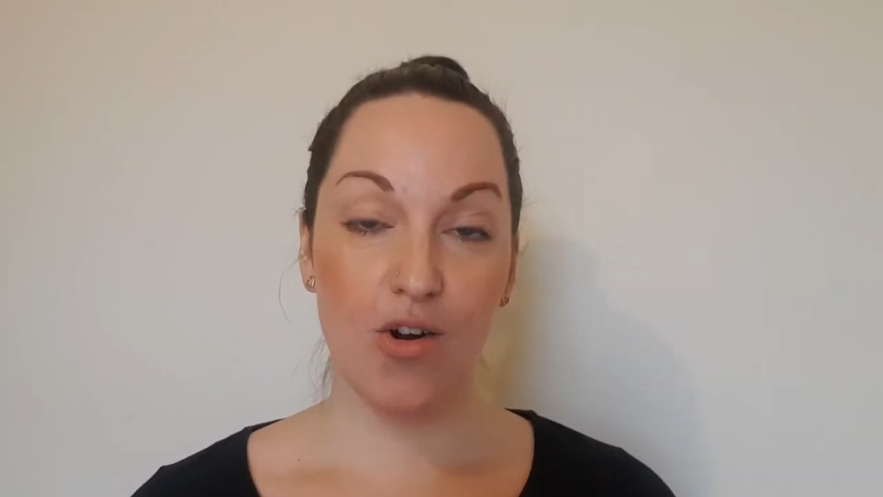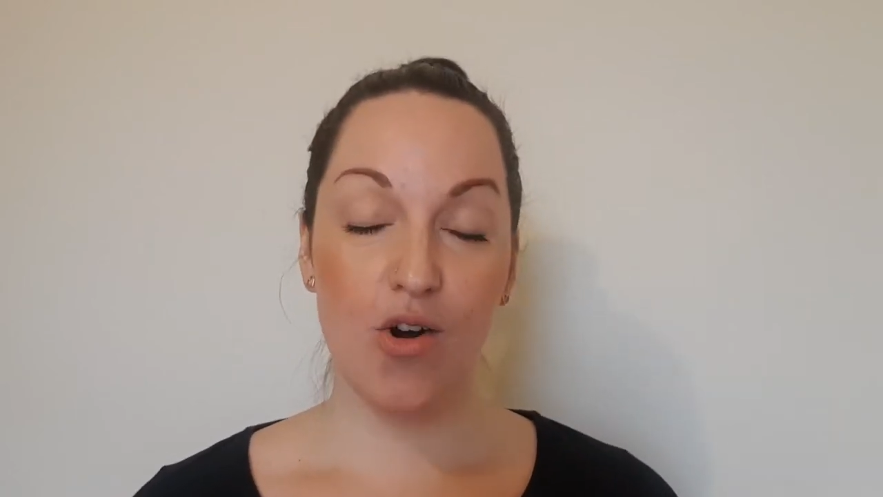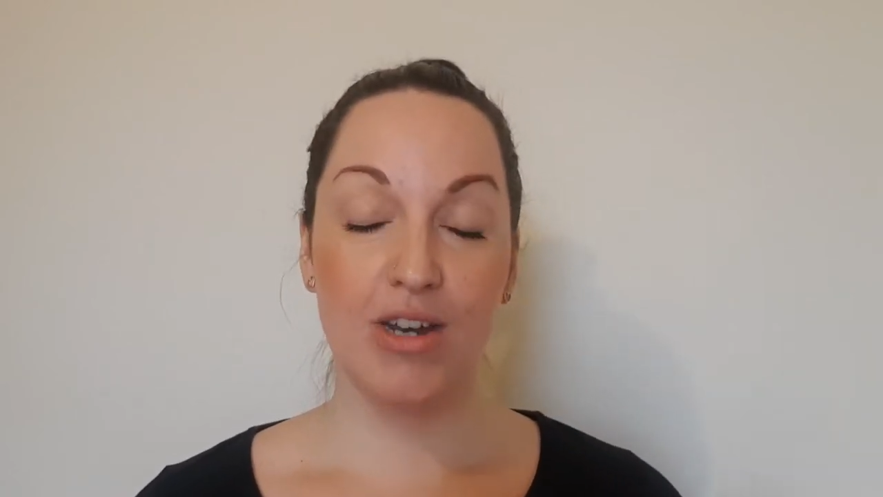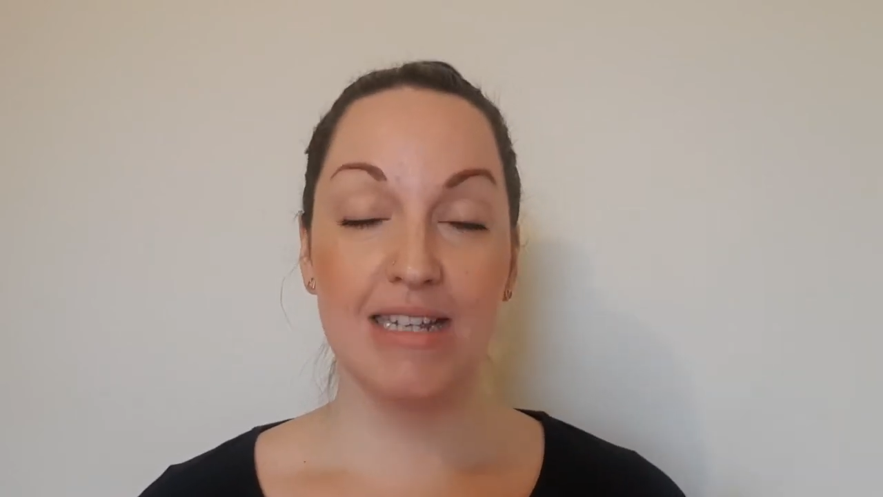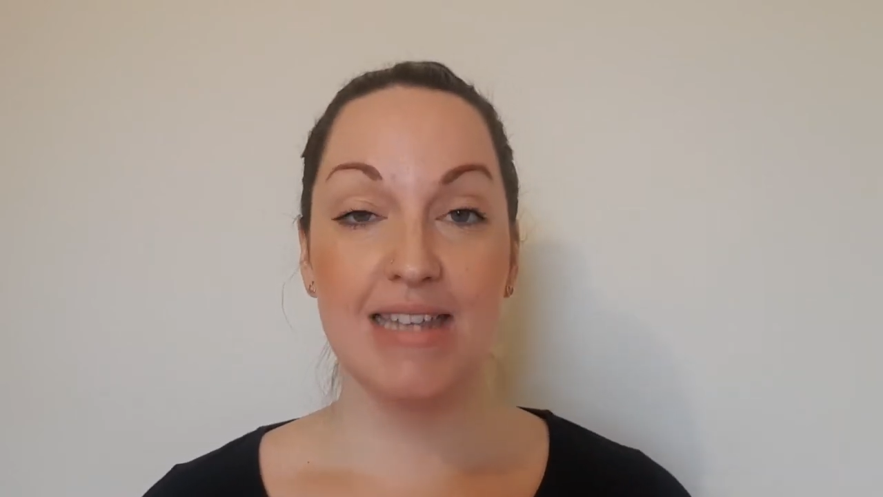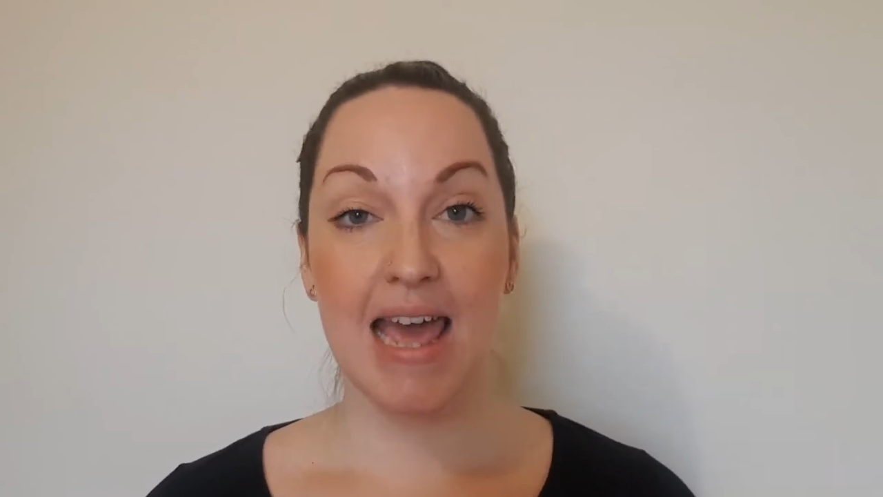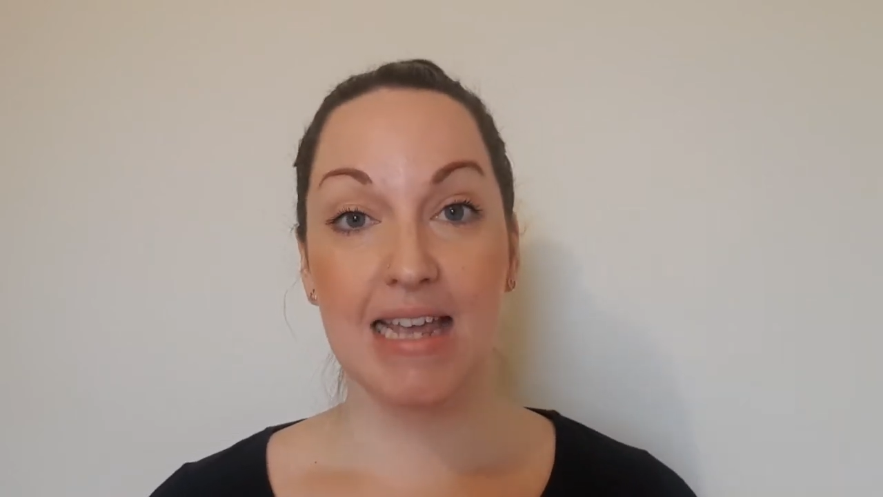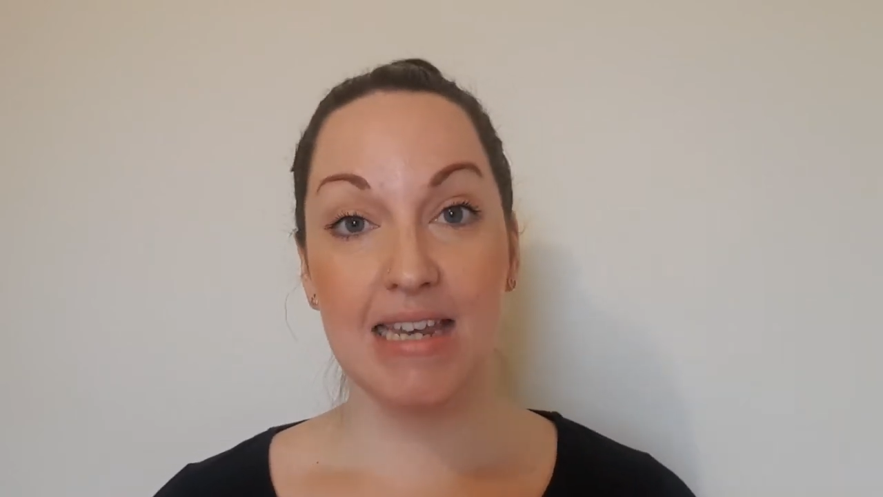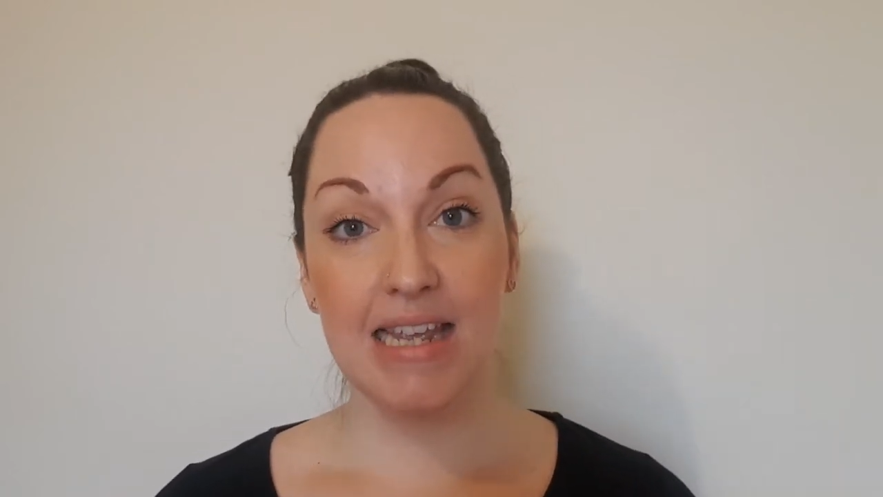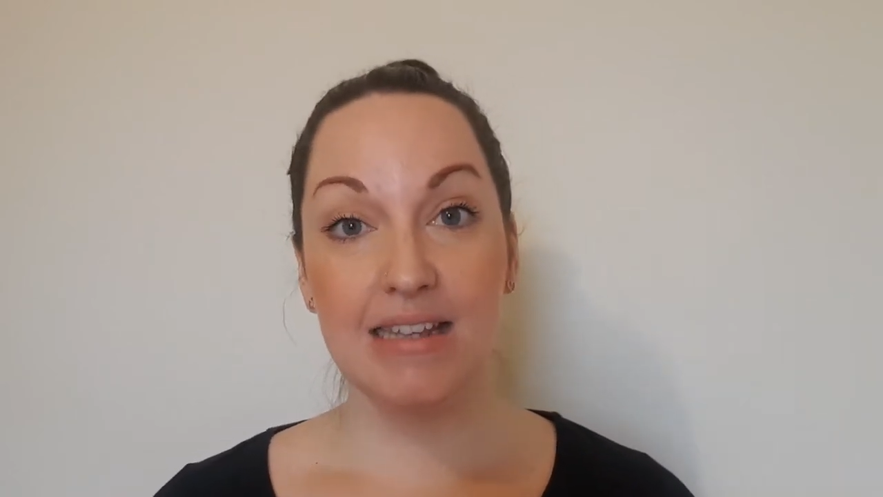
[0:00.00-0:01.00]
on
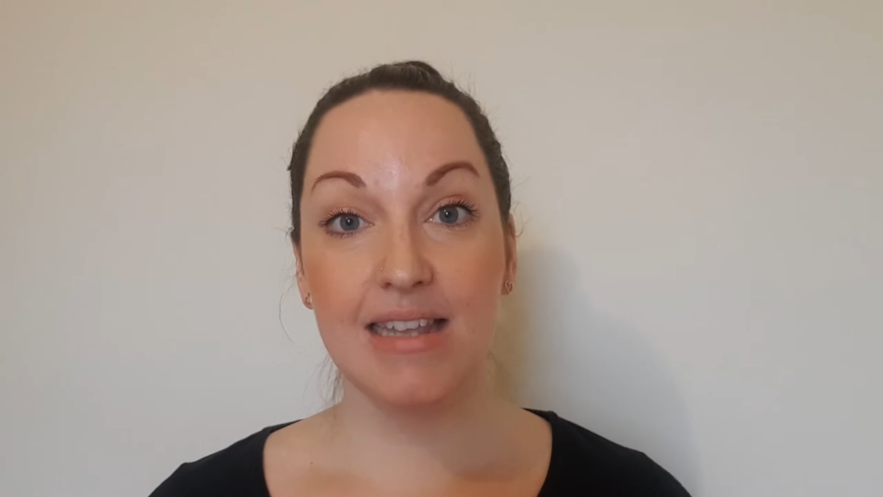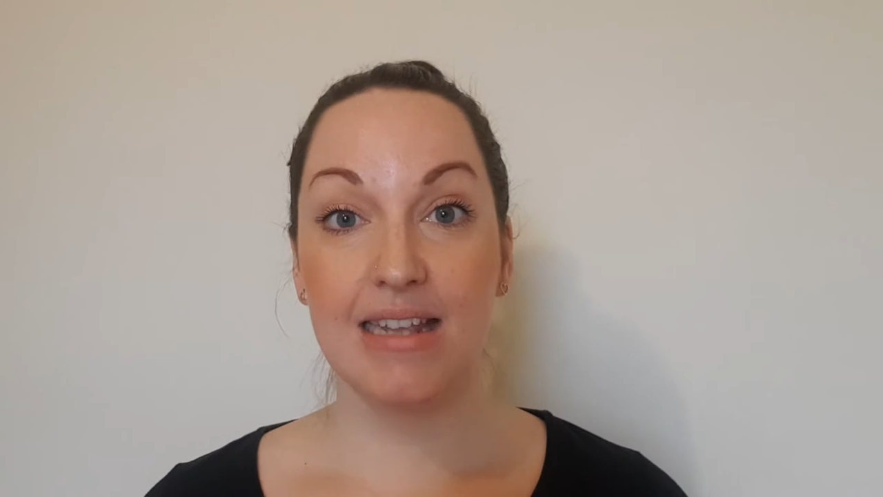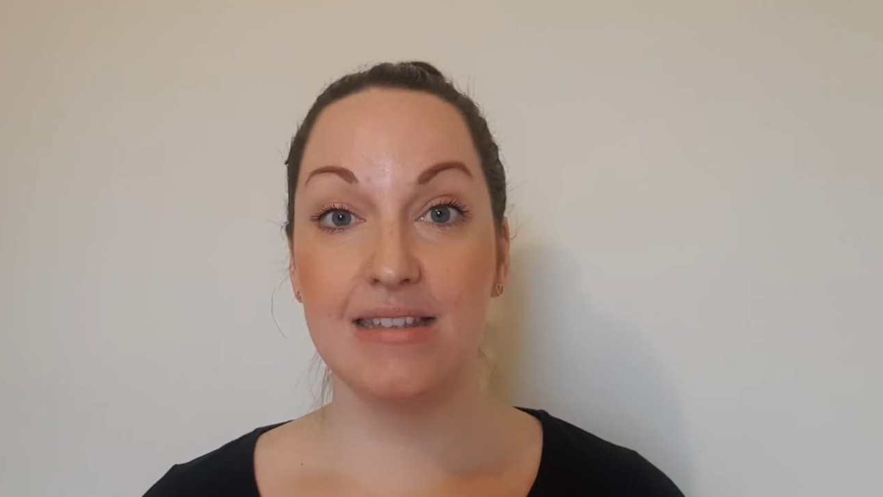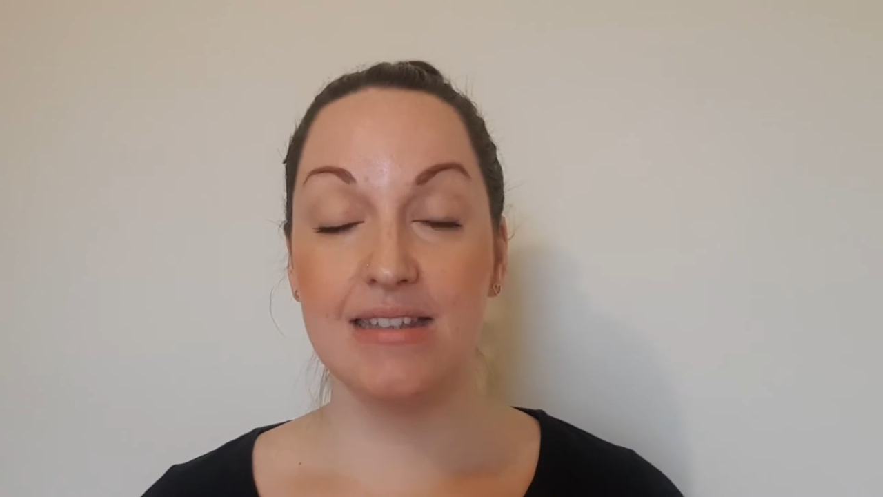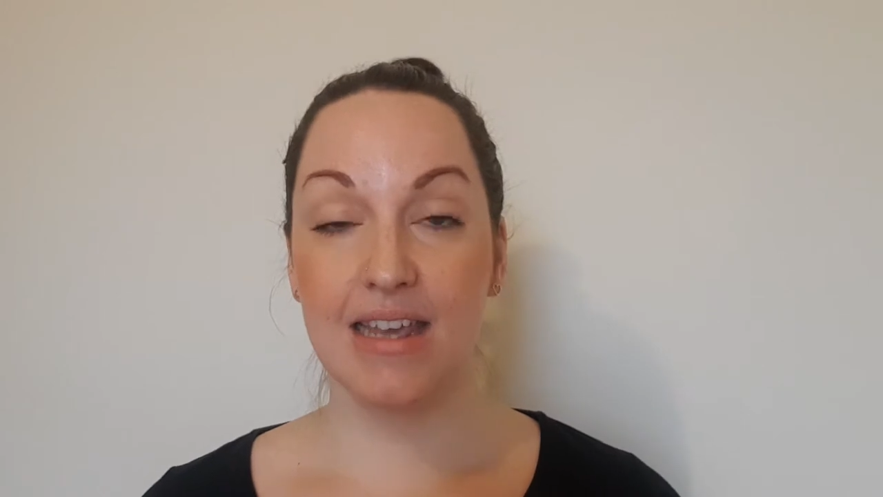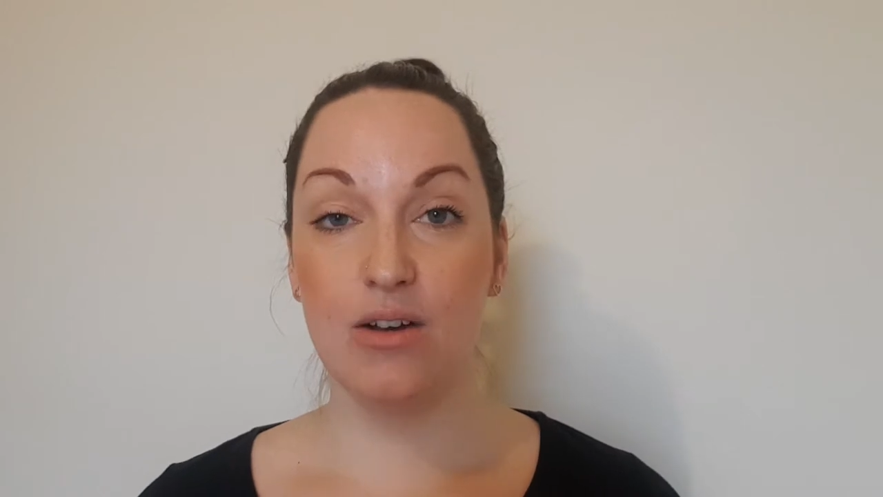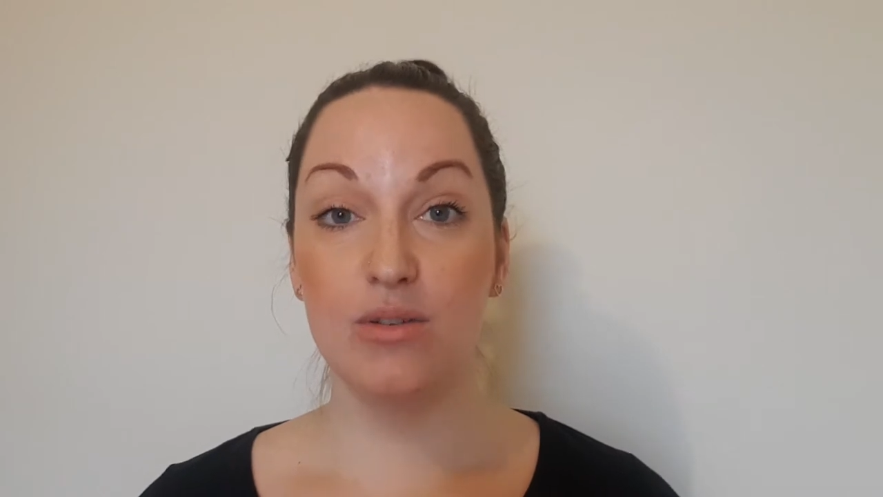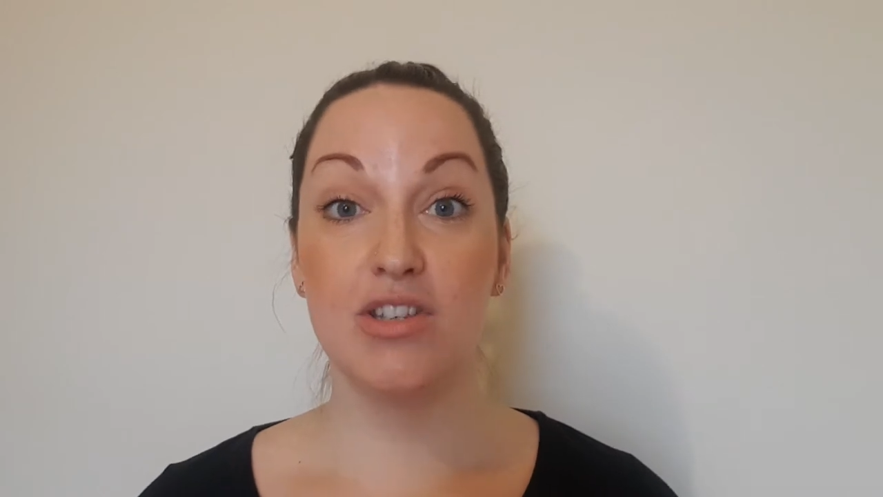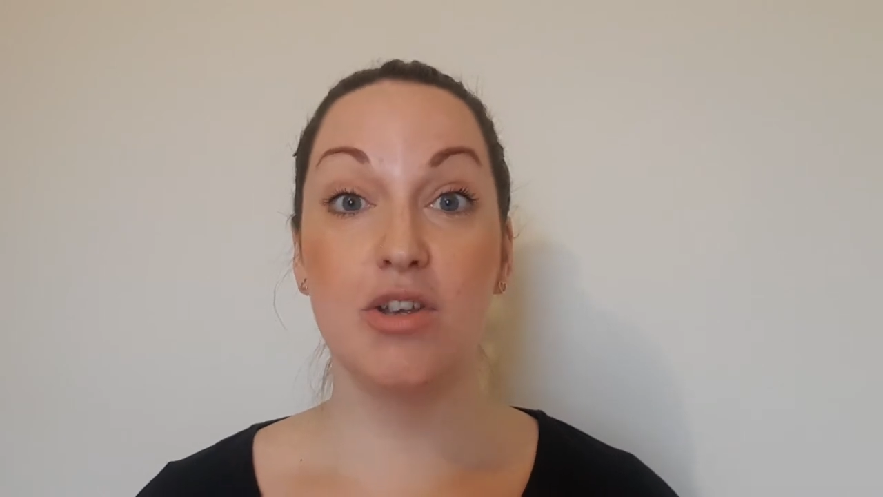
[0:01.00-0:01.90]
techniques and skills